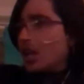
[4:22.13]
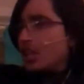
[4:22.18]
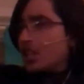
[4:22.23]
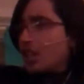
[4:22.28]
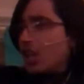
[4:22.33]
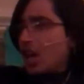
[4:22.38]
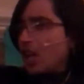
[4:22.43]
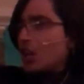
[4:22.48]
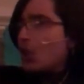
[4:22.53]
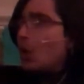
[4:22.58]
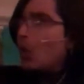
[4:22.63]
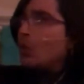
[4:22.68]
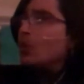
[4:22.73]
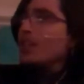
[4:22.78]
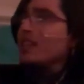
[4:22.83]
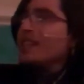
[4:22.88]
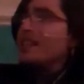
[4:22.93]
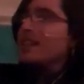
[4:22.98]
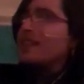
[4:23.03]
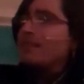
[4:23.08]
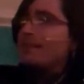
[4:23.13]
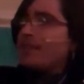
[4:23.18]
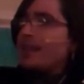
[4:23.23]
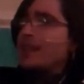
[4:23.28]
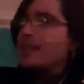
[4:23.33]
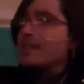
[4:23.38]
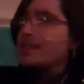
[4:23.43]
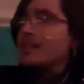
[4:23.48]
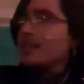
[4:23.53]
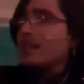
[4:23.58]
not only
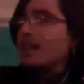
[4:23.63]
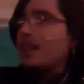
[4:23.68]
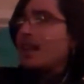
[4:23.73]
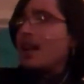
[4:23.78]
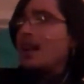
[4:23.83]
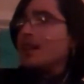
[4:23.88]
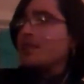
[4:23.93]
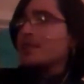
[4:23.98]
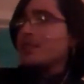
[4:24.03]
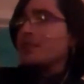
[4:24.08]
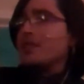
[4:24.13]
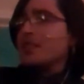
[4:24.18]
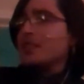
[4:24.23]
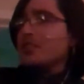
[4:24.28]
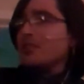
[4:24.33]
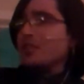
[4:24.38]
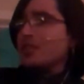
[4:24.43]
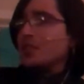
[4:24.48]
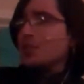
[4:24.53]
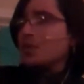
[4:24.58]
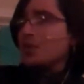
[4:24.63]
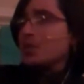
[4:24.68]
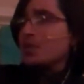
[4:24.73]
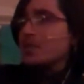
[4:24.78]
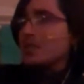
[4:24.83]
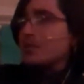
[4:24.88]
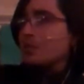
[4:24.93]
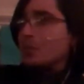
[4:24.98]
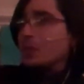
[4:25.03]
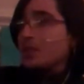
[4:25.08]
affects the lives of
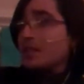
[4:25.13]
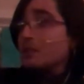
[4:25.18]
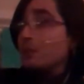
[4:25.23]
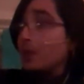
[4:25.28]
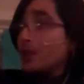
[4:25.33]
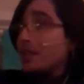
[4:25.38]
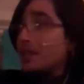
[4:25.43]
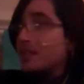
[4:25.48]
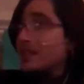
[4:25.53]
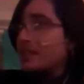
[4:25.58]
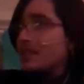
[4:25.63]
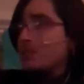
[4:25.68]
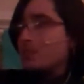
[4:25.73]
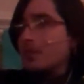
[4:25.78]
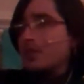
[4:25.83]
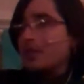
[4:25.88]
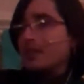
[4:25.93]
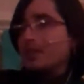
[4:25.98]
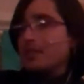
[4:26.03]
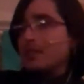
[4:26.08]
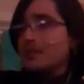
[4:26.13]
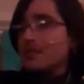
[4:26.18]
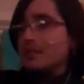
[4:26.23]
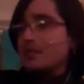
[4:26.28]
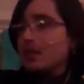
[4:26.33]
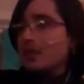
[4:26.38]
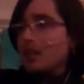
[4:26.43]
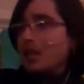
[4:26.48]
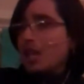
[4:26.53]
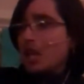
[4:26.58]
individuals with disabilities,
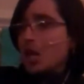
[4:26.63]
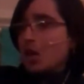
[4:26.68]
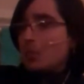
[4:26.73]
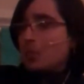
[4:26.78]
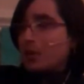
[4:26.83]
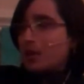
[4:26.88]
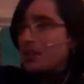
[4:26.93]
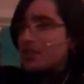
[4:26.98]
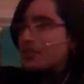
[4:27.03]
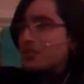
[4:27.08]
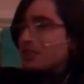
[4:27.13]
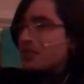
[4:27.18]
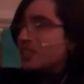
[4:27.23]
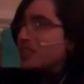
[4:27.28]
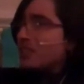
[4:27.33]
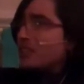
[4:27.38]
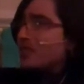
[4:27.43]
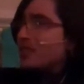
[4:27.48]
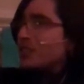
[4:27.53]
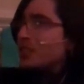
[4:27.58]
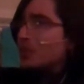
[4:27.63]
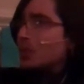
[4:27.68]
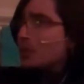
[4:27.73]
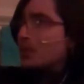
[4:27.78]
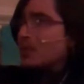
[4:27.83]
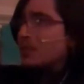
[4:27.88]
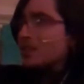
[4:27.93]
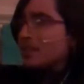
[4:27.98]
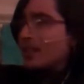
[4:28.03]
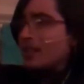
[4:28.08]
but also
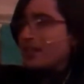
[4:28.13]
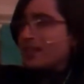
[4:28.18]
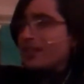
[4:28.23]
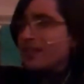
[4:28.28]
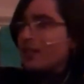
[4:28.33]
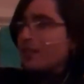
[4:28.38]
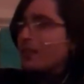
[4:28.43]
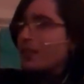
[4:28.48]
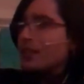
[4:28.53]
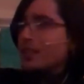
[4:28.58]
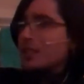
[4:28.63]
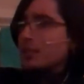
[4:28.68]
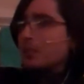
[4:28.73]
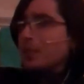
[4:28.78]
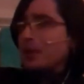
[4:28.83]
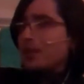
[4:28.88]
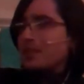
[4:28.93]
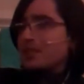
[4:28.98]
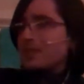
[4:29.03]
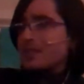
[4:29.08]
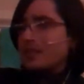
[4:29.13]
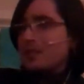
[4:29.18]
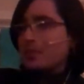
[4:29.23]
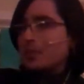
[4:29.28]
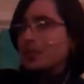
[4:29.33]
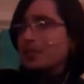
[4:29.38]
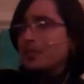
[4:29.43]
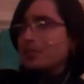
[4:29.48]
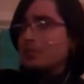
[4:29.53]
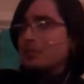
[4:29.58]
individuals that have never experienced
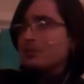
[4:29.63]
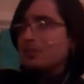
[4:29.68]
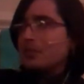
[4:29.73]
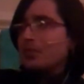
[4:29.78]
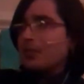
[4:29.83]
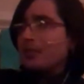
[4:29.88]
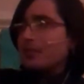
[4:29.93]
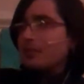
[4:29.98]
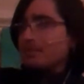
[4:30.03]
disability before.